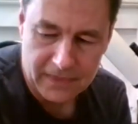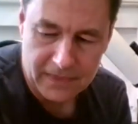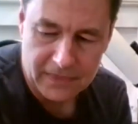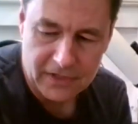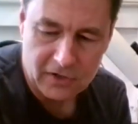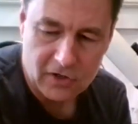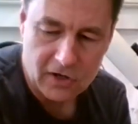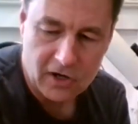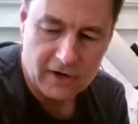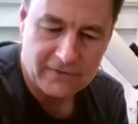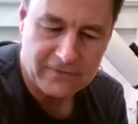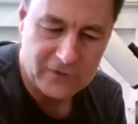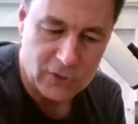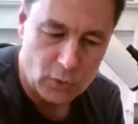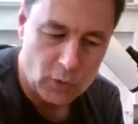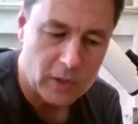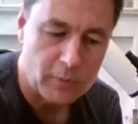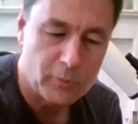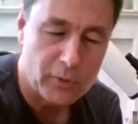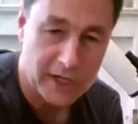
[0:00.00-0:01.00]
there are
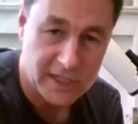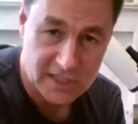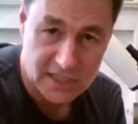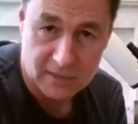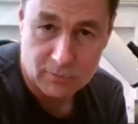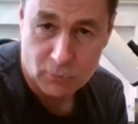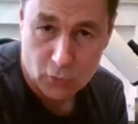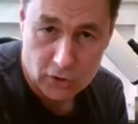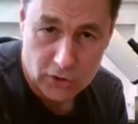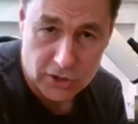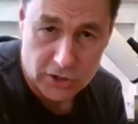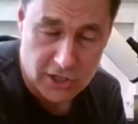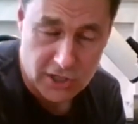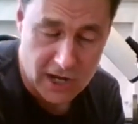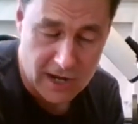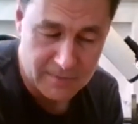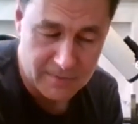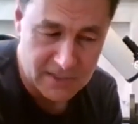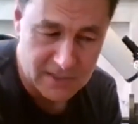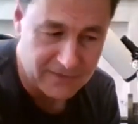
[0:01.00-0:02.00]
fewer bricks and mortar
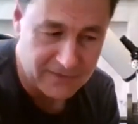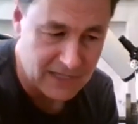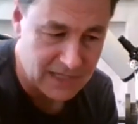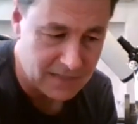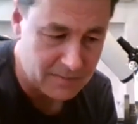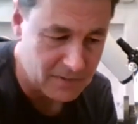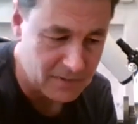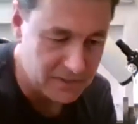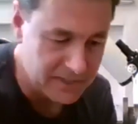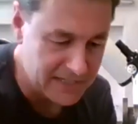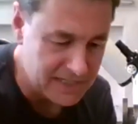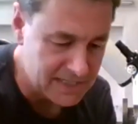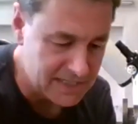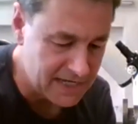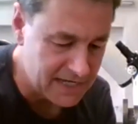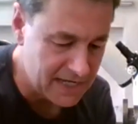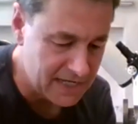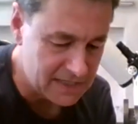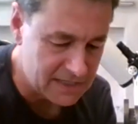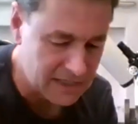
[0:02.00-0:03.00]
shops available these
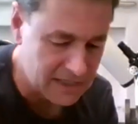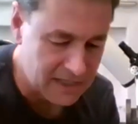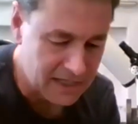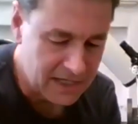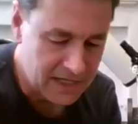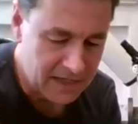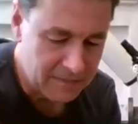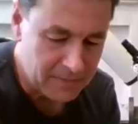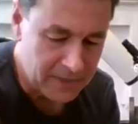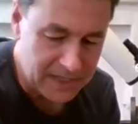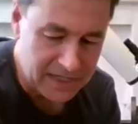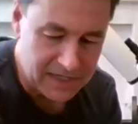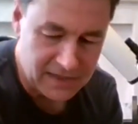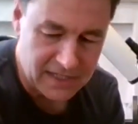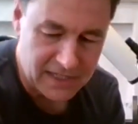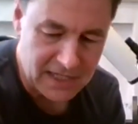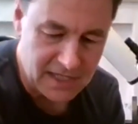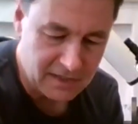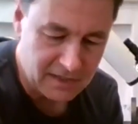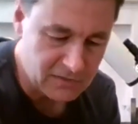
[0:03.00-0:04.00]
days. But in
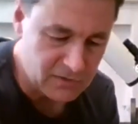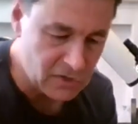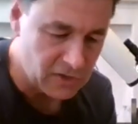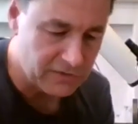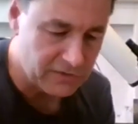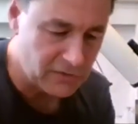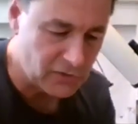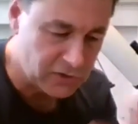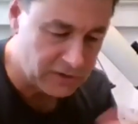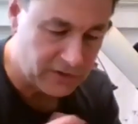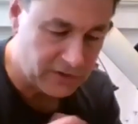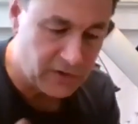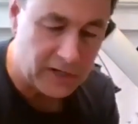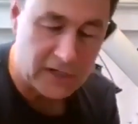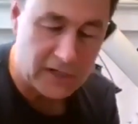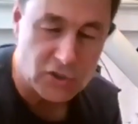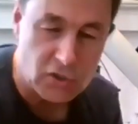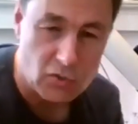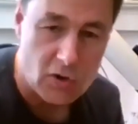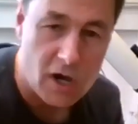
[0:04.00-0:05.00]
the sort of
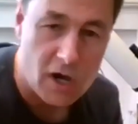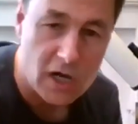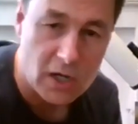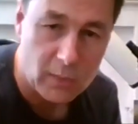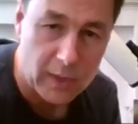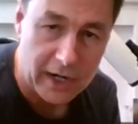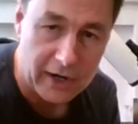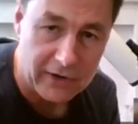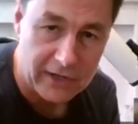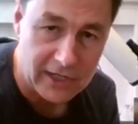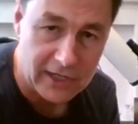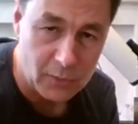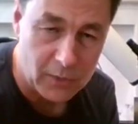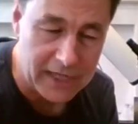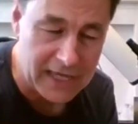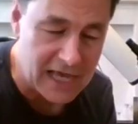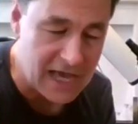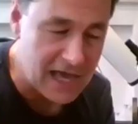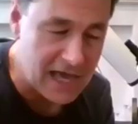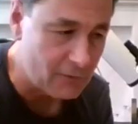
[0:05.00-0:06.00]
greater Toronto area,
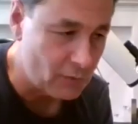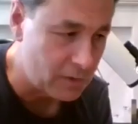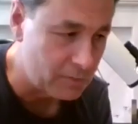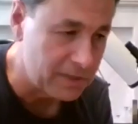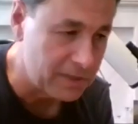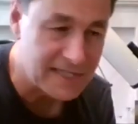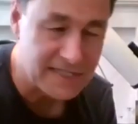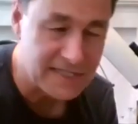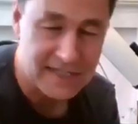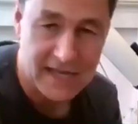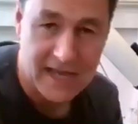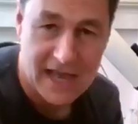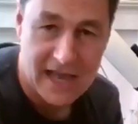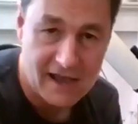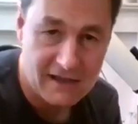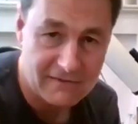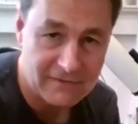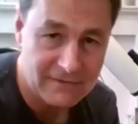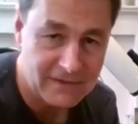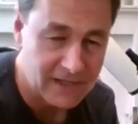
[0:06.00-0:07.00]
we have we're blessed to
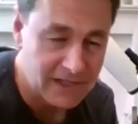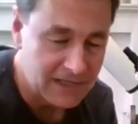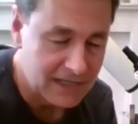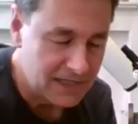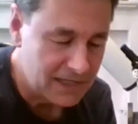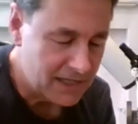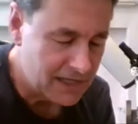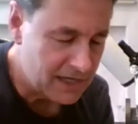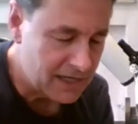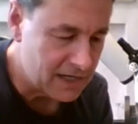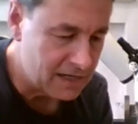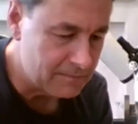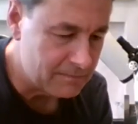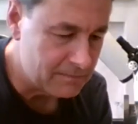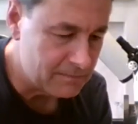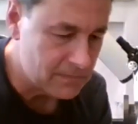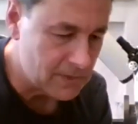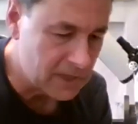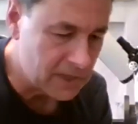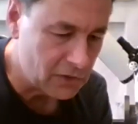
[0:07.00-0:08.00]
have um,
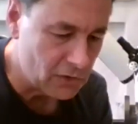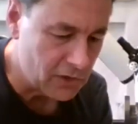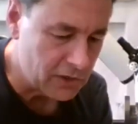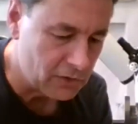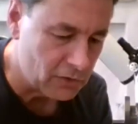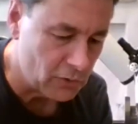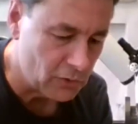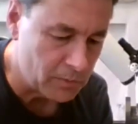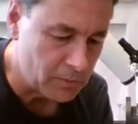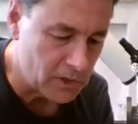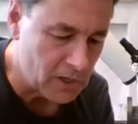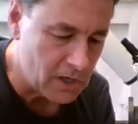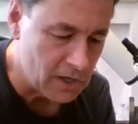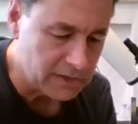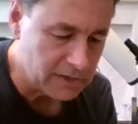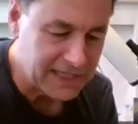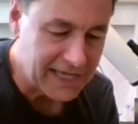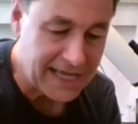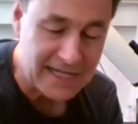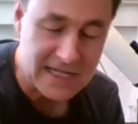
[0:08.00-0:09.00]
a, a, group
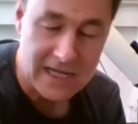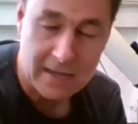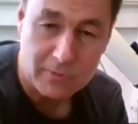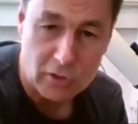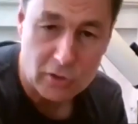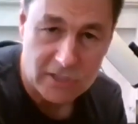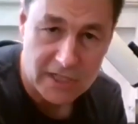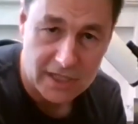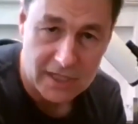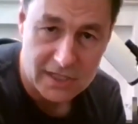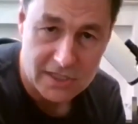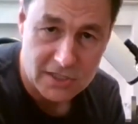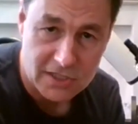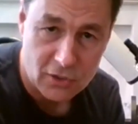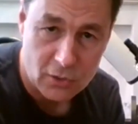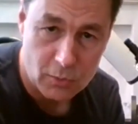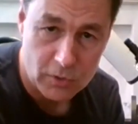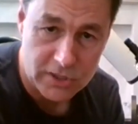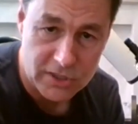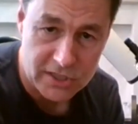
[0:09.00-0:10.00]
called KW
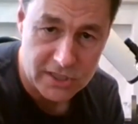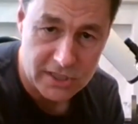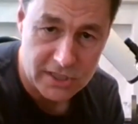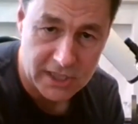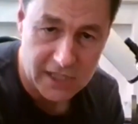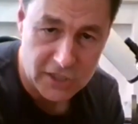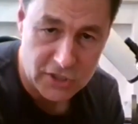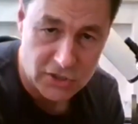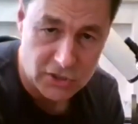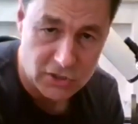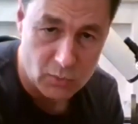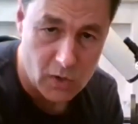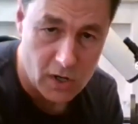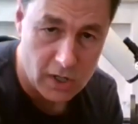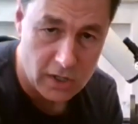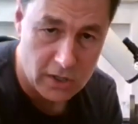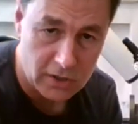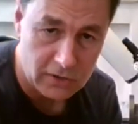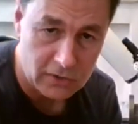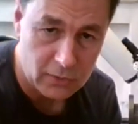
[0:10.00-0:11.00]
Telescope, which is in Kitchener
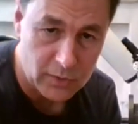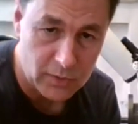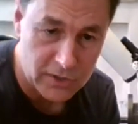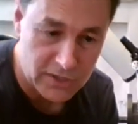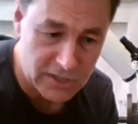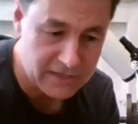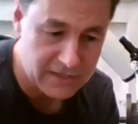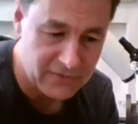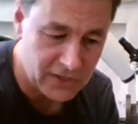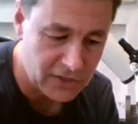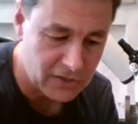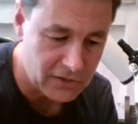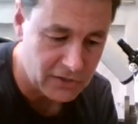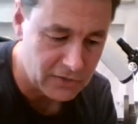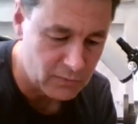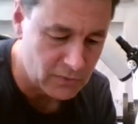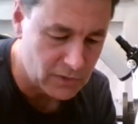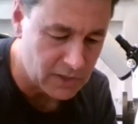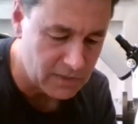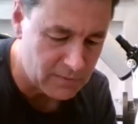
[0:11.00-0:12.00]
Waterloo, which is a very good
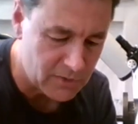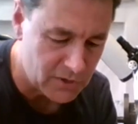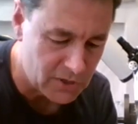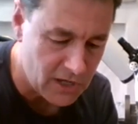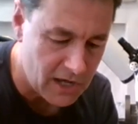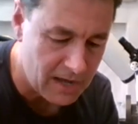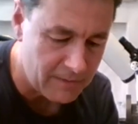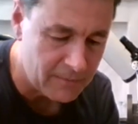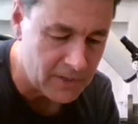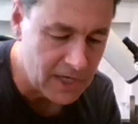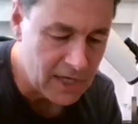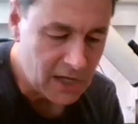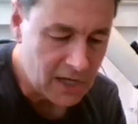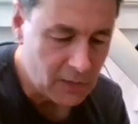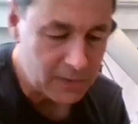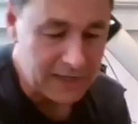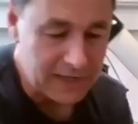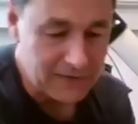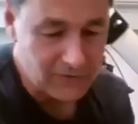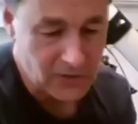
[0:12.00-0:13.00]
um, shop.
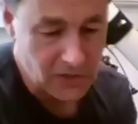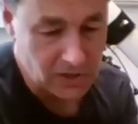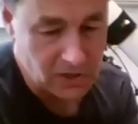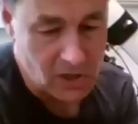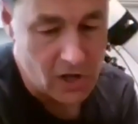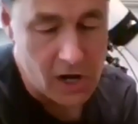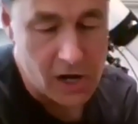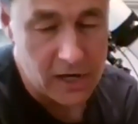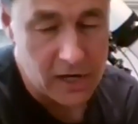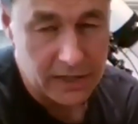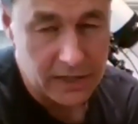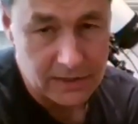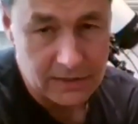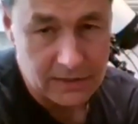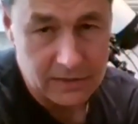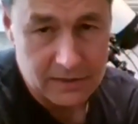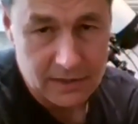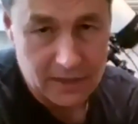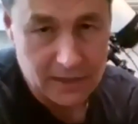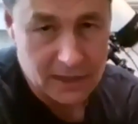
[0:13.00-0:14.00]
We have the Con
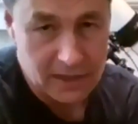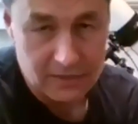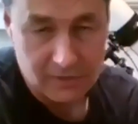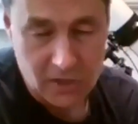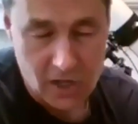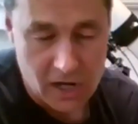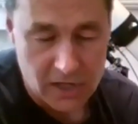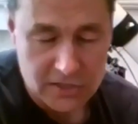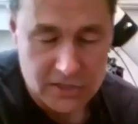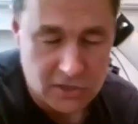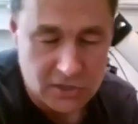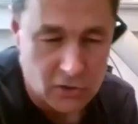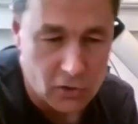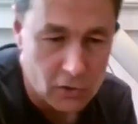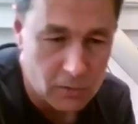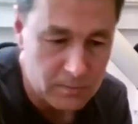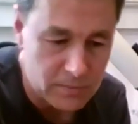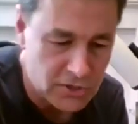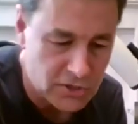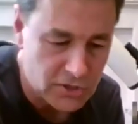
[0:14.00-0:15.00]
uh,
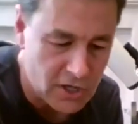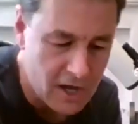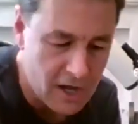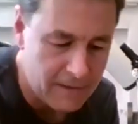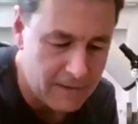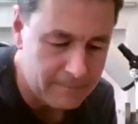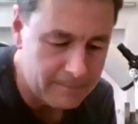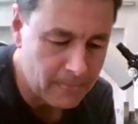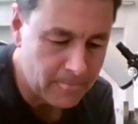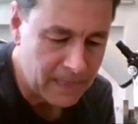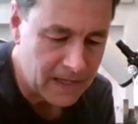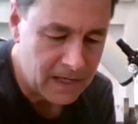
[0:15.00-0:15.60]
KhanScope shop